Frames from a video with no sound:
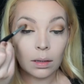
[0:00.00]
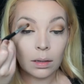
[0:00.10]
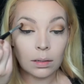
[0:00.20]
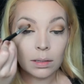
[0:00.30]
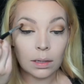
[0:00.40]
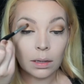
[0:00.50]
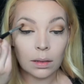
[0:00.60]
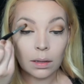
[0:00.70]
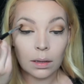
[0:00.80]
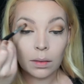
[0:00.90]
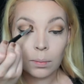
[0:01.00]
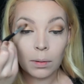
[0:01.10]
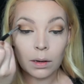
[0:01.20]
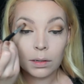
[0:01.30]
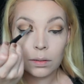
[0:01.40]
And taking the other
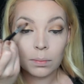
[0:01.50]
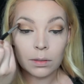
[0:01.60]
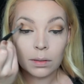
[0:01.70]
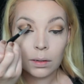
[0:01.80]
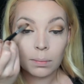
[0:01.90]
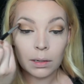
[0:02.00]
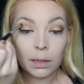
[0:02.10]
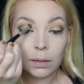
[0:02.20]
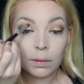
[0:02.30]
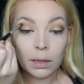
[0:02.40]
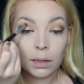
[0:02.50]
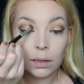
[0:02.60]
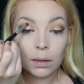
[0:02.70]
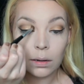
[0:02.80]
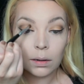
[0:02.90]
brush, I'm just going to blend right
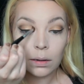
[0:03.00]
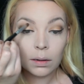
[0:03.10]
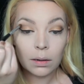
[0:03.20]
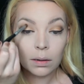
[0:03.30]
here.